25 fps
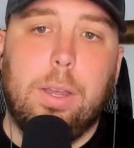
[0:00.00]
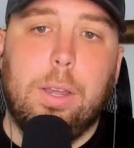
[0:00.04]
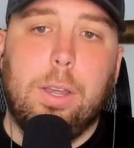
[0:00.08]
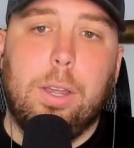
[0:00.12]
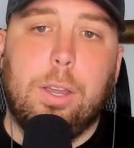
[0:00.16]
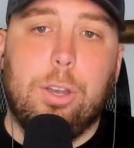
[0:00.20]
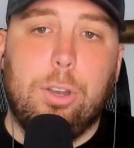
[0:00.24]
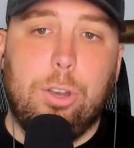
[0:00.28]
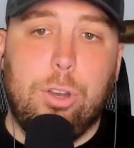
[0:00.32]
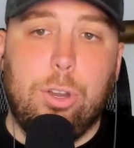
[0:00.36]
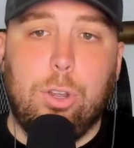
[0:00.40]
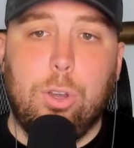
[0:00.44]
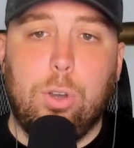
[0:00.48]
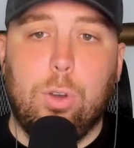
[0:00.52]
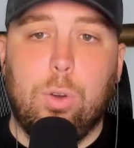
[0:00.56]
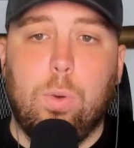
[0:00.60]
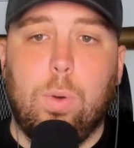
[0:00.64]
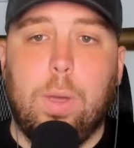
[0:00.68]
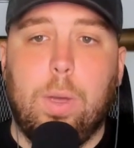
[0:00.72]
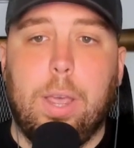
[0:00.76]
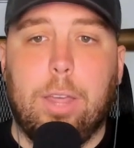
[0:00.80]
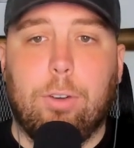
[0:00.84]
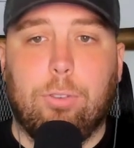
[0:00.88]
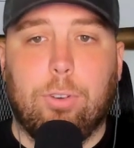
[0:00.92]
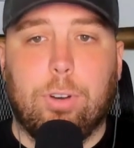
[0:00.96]

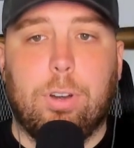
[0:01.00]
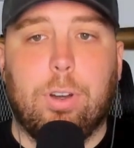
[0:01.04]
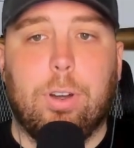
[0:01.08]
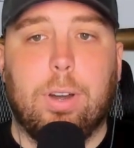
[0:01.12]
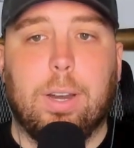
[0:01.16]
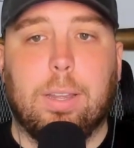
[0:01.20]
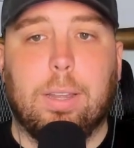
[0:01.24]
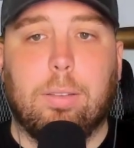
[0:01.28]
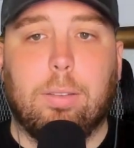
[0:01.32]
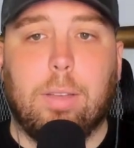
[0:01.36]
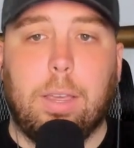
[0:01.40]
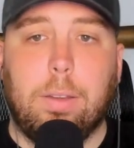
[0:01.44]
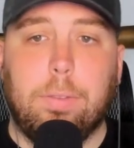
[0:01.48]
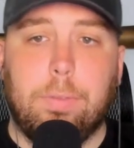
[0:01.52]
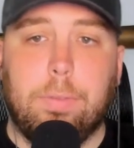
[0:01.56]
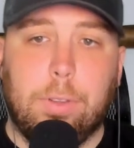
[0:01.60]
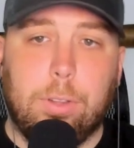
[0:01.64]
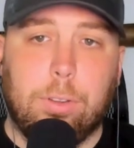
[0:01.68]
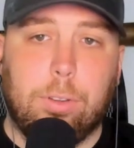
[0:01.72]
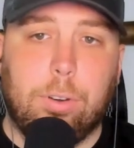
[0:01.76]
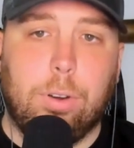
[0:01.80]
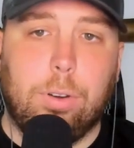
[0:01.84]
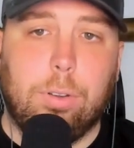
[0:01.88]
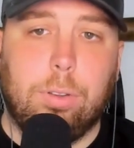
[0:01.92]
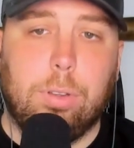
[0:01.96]
new and returning site
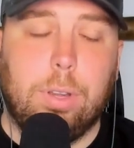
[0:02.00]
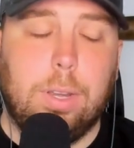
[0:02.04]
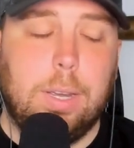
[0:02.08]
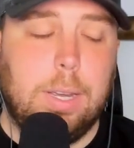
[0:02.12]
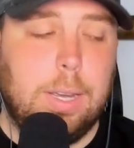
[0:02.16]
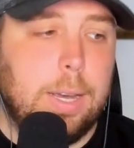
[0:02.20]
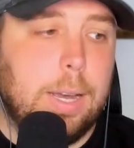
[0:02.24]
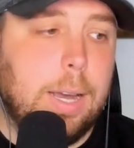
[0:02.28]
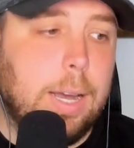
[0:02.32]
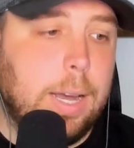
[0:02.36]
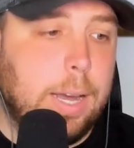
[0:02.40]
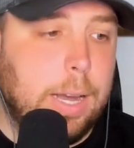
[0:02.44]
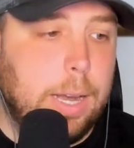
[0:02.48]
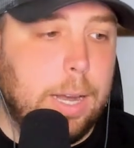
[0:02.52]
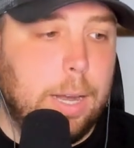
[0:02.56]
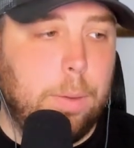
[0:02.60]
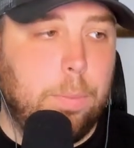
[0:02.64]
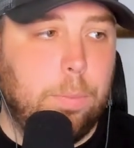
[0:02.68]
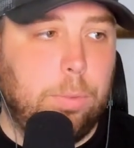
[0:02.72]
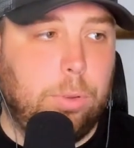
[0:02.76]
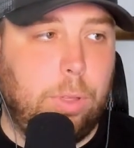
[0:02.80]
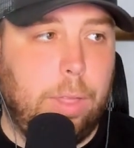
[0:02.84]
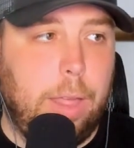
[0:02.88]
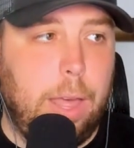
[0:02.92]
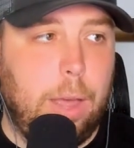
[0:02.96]
visitors.
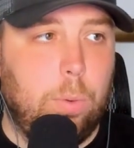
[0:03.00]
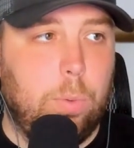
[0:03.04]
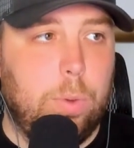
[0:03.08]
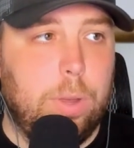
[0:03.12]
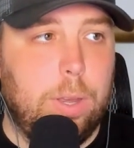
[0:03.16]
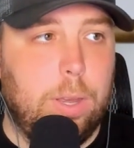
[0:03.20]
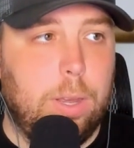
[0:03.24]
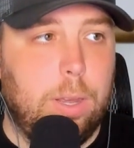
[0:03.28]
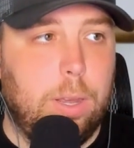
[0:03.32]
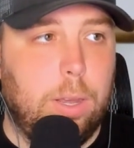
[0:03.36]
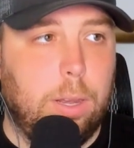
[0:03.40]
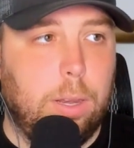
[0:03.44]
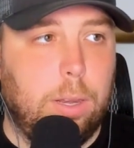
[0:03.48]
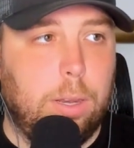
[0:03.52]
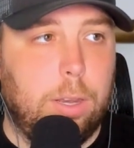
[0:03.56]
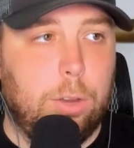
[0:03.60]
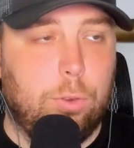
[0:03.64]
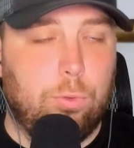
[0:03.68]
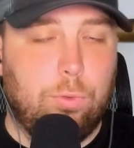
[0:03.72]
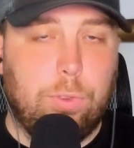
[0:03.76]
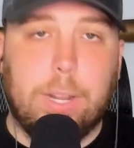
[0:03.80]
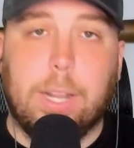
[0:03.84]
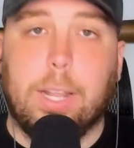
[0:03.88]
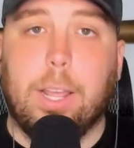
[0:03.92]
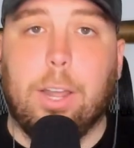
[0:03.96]
So that we
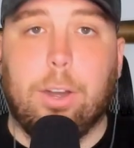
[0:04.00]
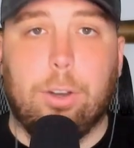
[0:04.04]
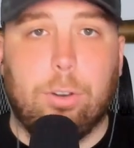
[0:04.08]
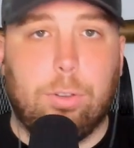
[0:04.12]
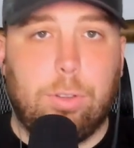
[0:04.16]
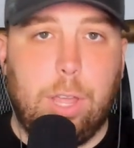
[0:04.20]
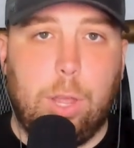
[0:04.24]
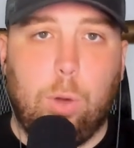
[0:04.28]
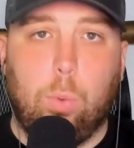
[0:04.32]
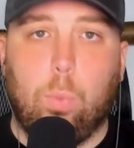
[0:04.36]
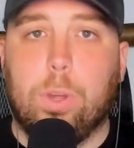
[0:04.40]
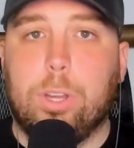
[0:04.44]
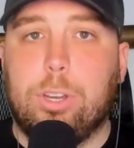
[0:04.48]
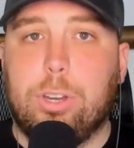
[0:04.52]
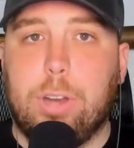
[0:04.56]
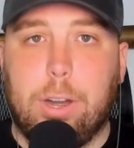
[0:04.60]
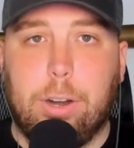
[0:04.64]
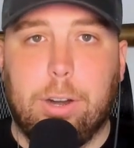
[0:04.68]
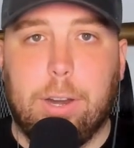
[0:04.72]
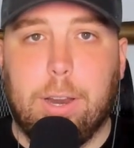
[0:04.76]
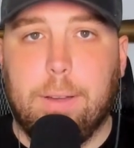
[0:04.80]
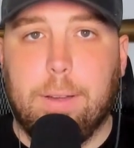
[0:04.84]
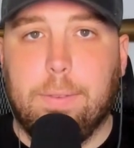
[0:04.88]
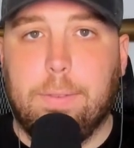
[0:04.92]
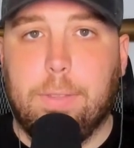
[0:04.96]
can really understand which
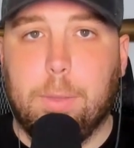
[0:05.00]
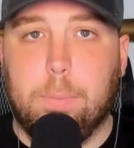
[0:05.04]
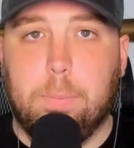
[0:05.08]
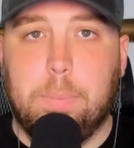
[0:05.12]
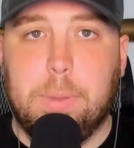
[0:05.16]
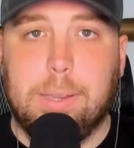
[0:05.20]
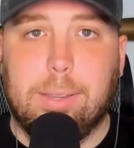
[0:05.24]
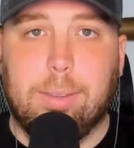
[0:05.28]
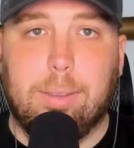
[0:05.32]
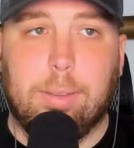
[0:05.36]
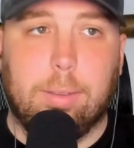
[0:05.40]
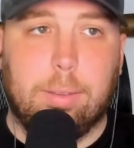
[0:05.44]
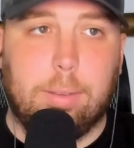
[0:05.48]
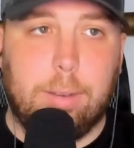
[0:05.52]
area of the business